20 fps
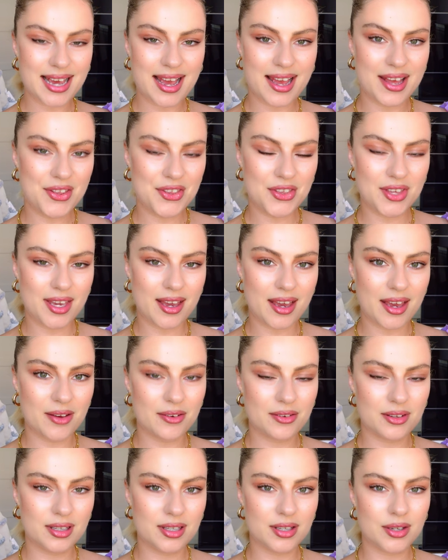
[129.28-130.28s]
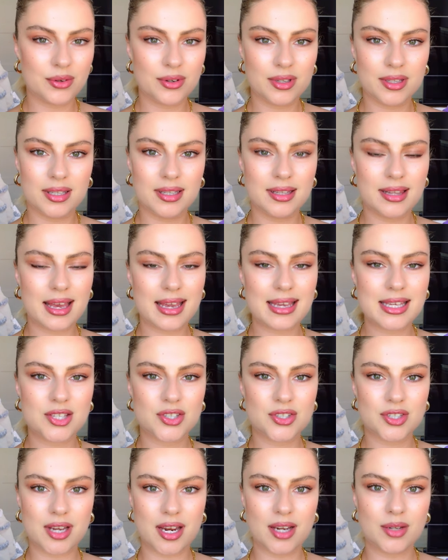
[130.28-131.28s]
I think I will really like
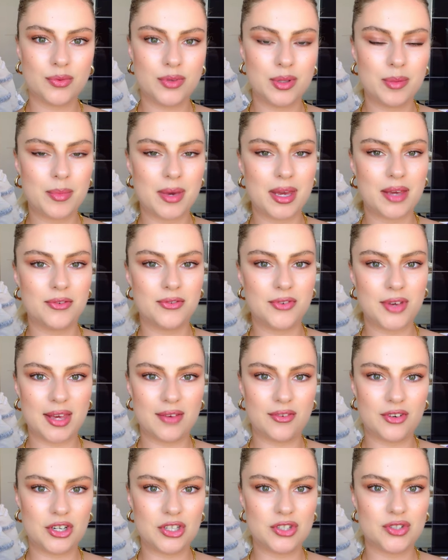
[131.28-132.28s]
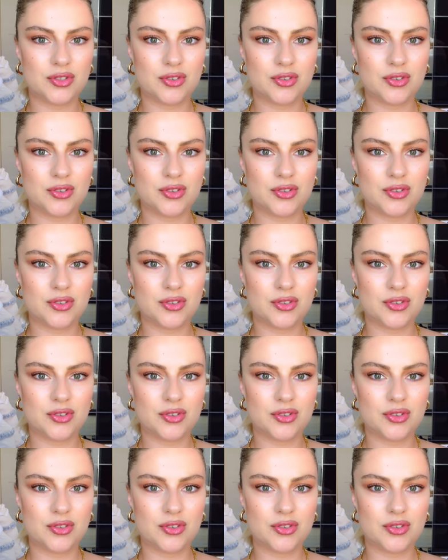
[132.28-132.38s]
start with my favorite